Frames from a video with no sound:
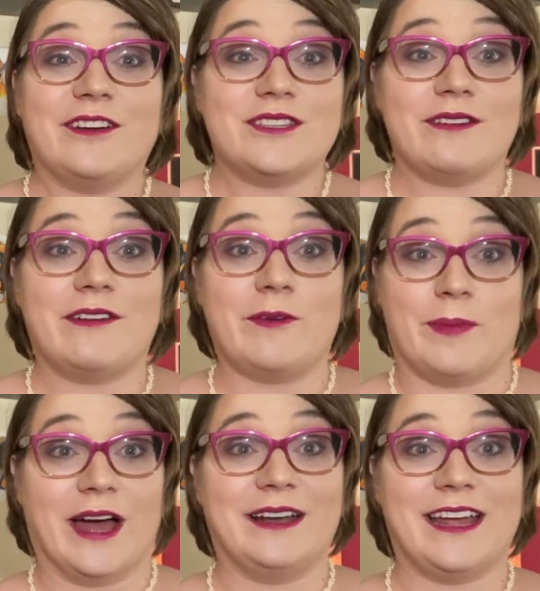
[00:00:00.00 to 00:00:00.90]
also have a
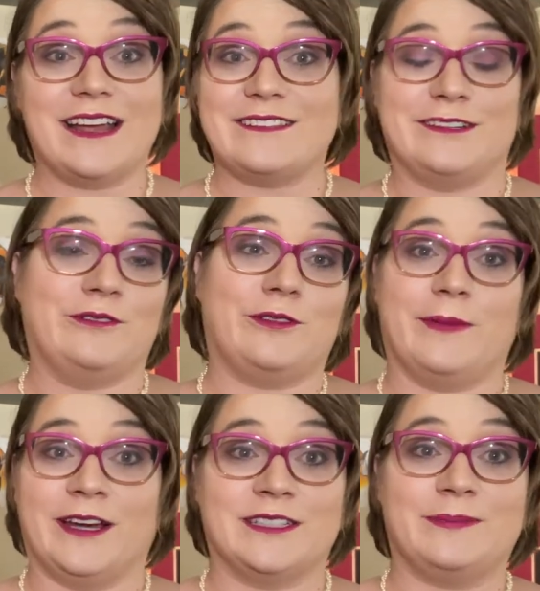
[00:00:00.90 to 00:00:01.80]
podcast I do with
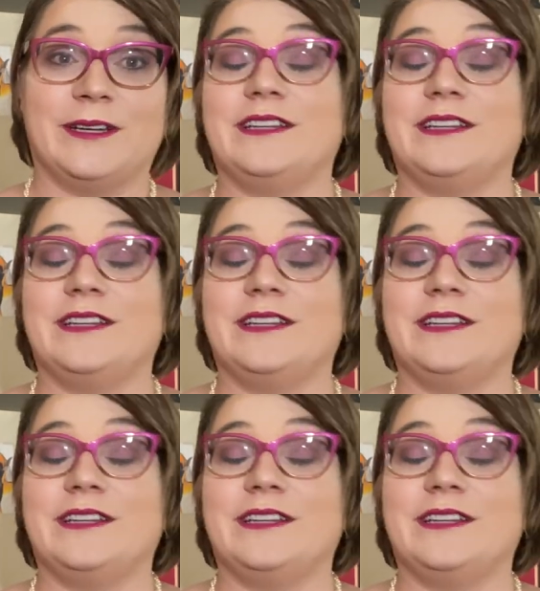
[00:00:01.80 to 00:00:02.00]
my husband.